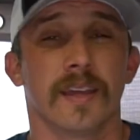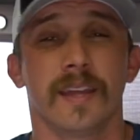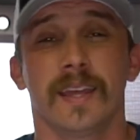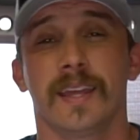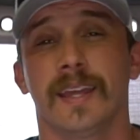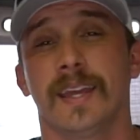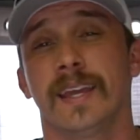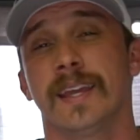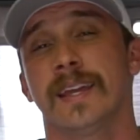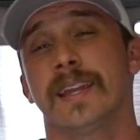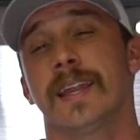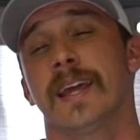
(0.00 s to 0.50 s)

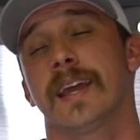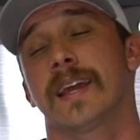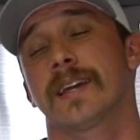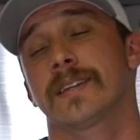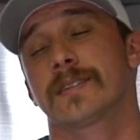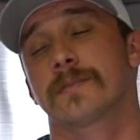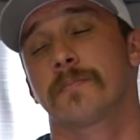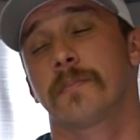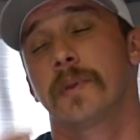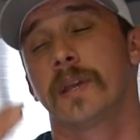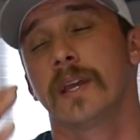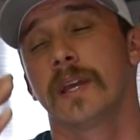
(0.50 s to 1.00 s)
It
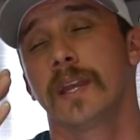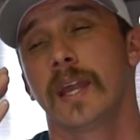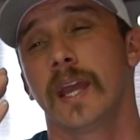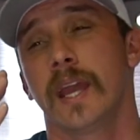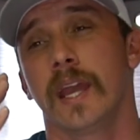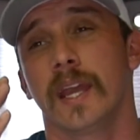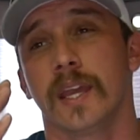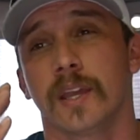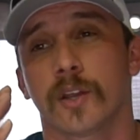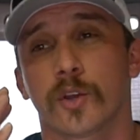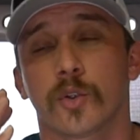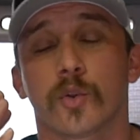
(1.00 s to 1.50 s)
has been
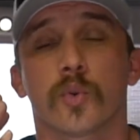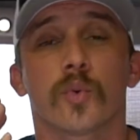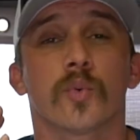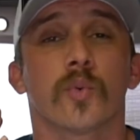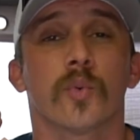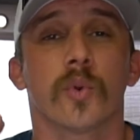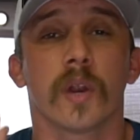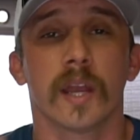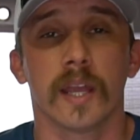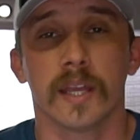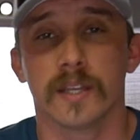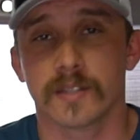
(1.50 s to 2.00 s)
a
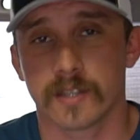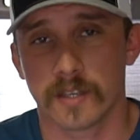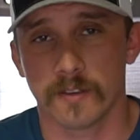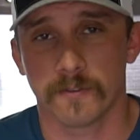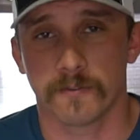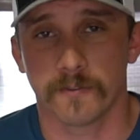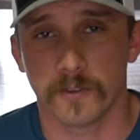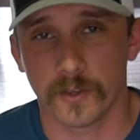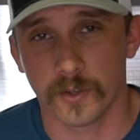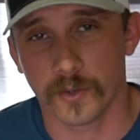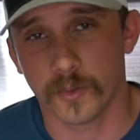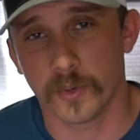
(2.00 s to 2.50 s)
crazy
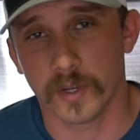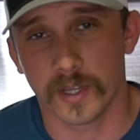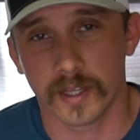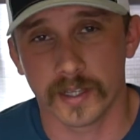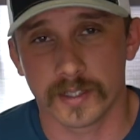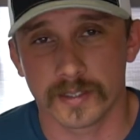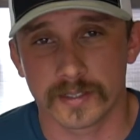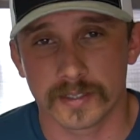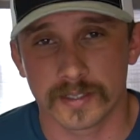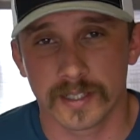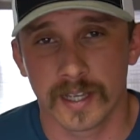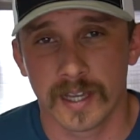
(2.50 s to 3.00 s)
few
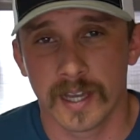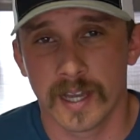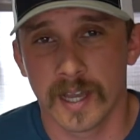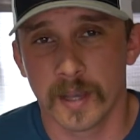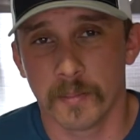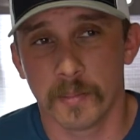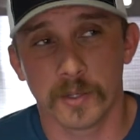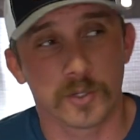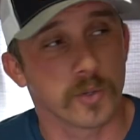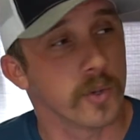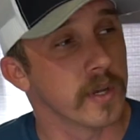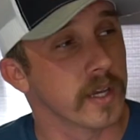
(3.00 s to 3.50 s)
weeks.
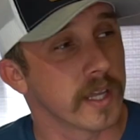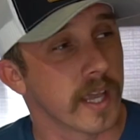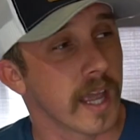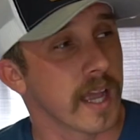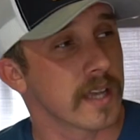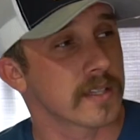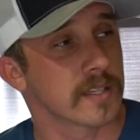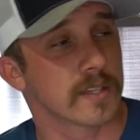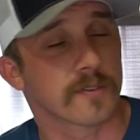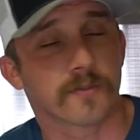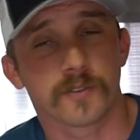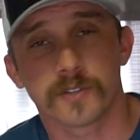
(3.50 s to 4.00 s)
Between
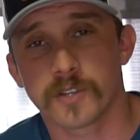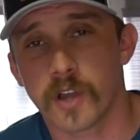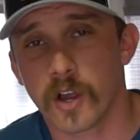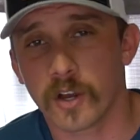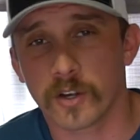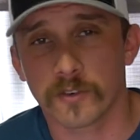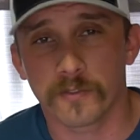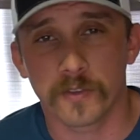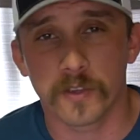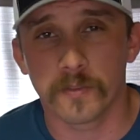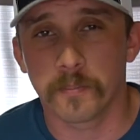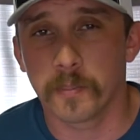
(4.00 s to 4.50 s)
Cassie's
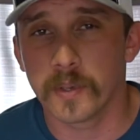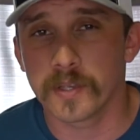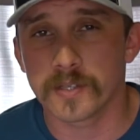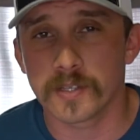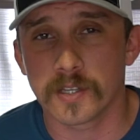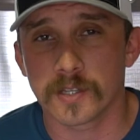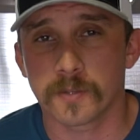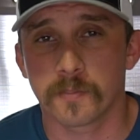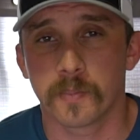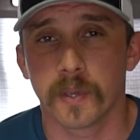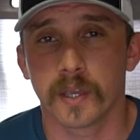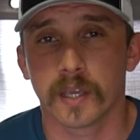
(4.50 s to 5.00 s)
photography
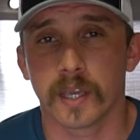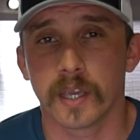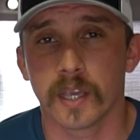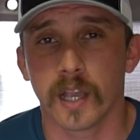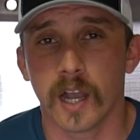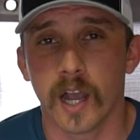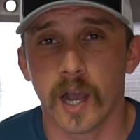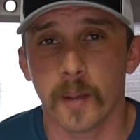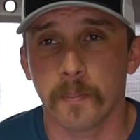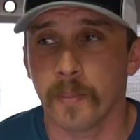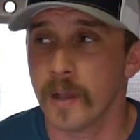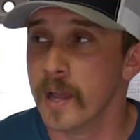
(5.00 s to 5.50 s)
business picking
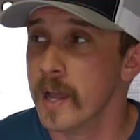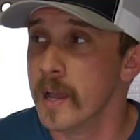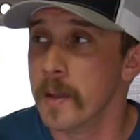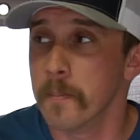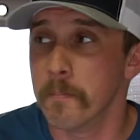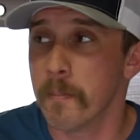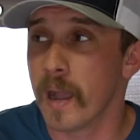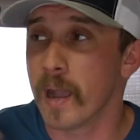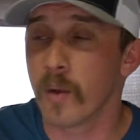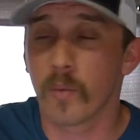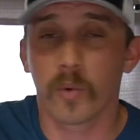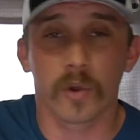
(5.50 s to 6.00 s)
up,
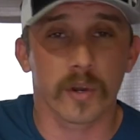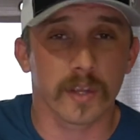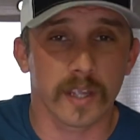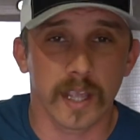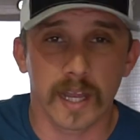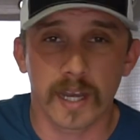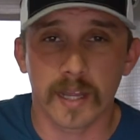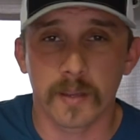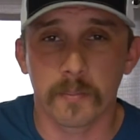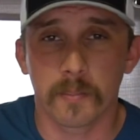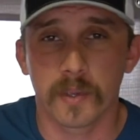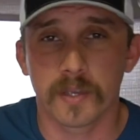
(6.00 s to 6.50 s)
my work
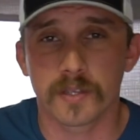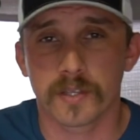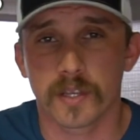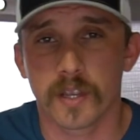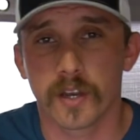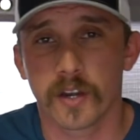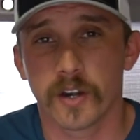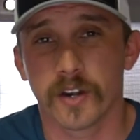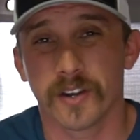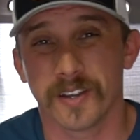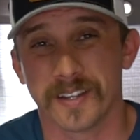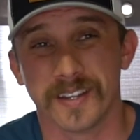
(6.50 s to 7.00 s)
getting
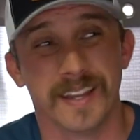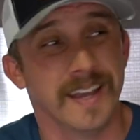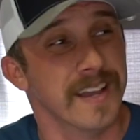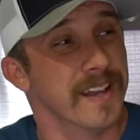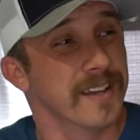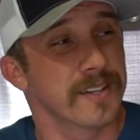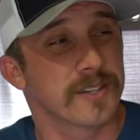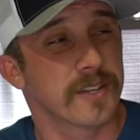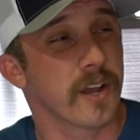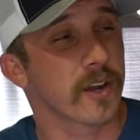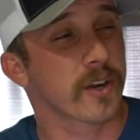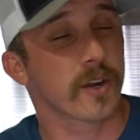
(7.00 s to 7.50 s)
busier, and
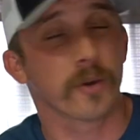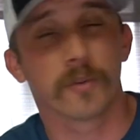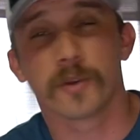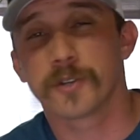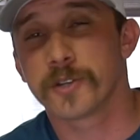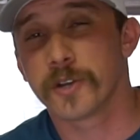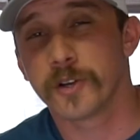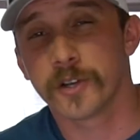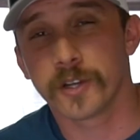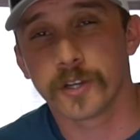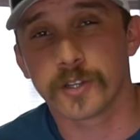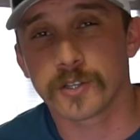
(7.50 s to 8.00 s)
Tucker
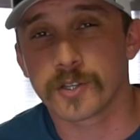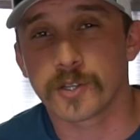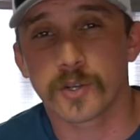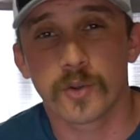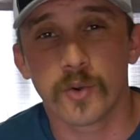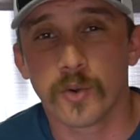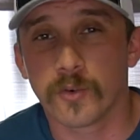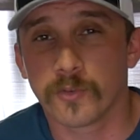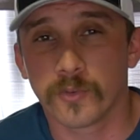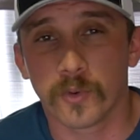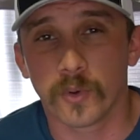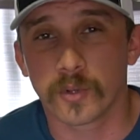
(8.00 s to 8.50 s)
returning to
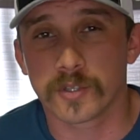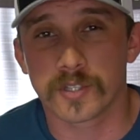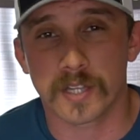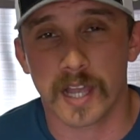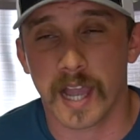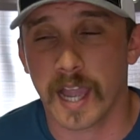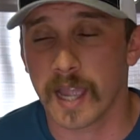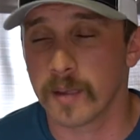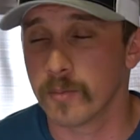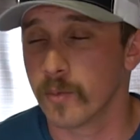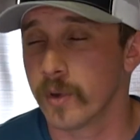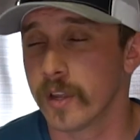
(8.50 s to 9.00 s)
school full
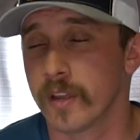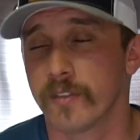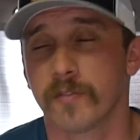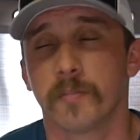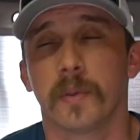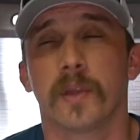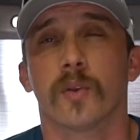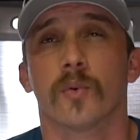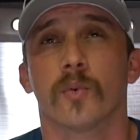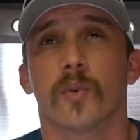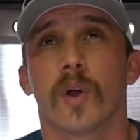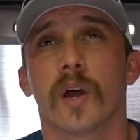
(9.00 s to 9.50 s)
time, we have
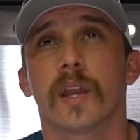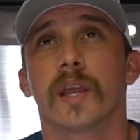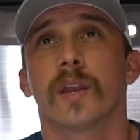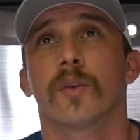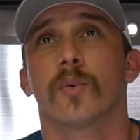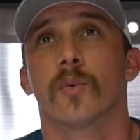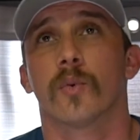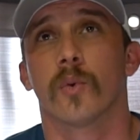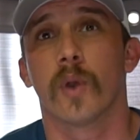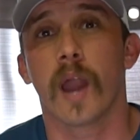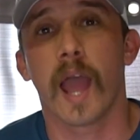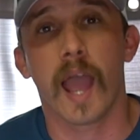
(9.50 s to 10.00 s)
been running
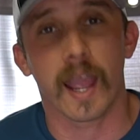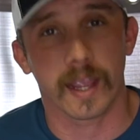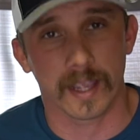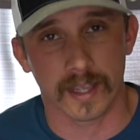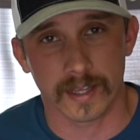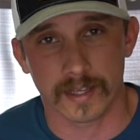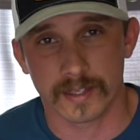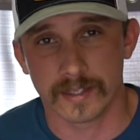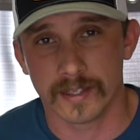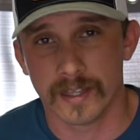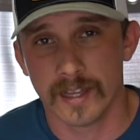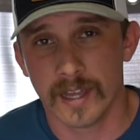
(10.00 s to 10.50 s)

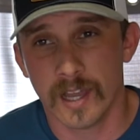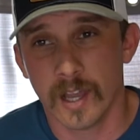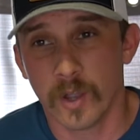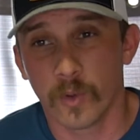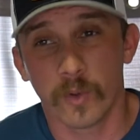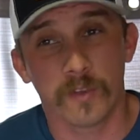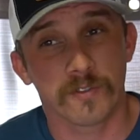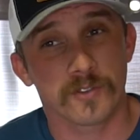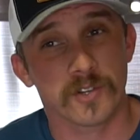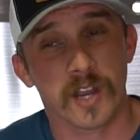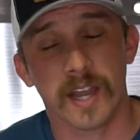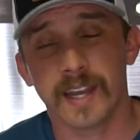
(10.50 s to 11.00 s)
ragged.
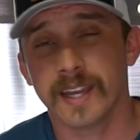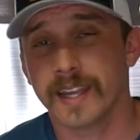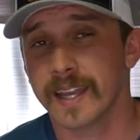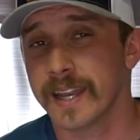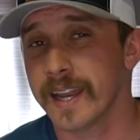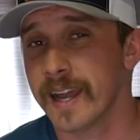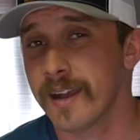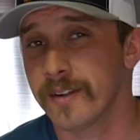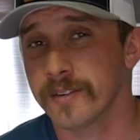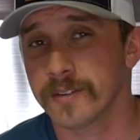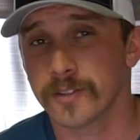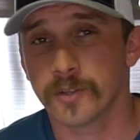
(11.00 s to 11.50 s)
We've tried to get
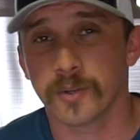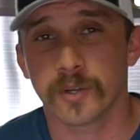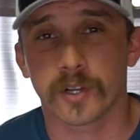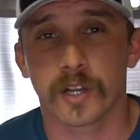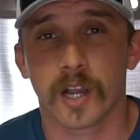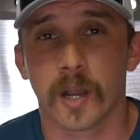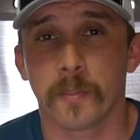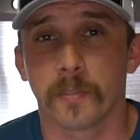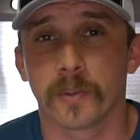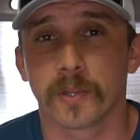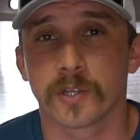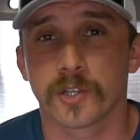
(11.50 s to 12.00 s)
out and do a
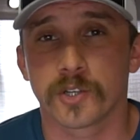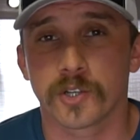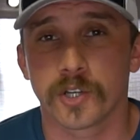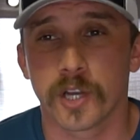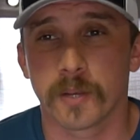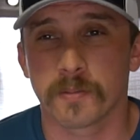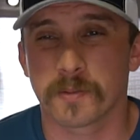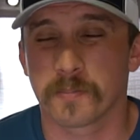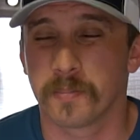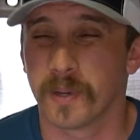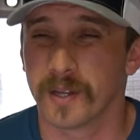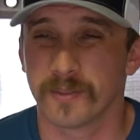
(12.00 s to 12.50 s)
couple of
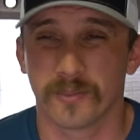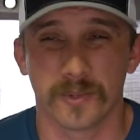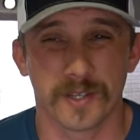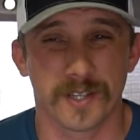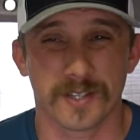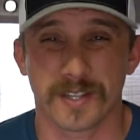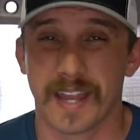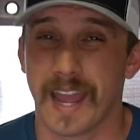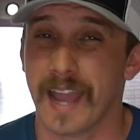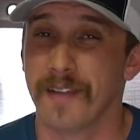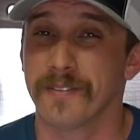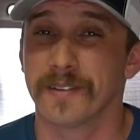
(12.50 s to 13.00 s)
trips, but we
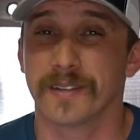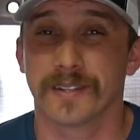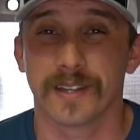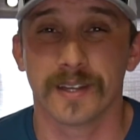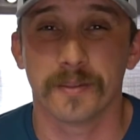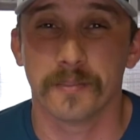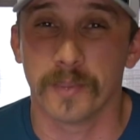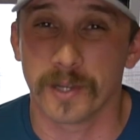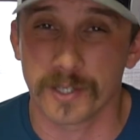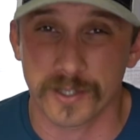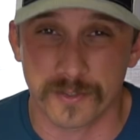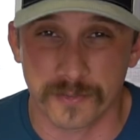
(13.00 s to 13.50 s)
just haven't
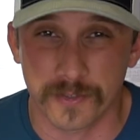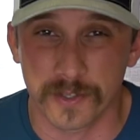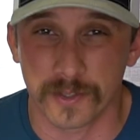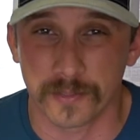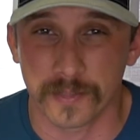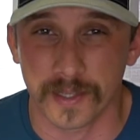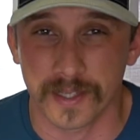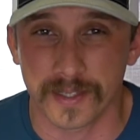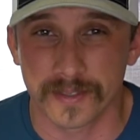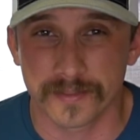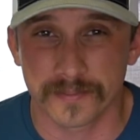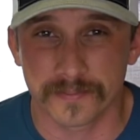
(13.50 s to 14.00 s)
done much
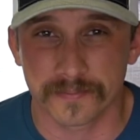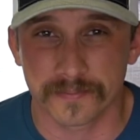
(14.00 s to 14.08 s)
filming.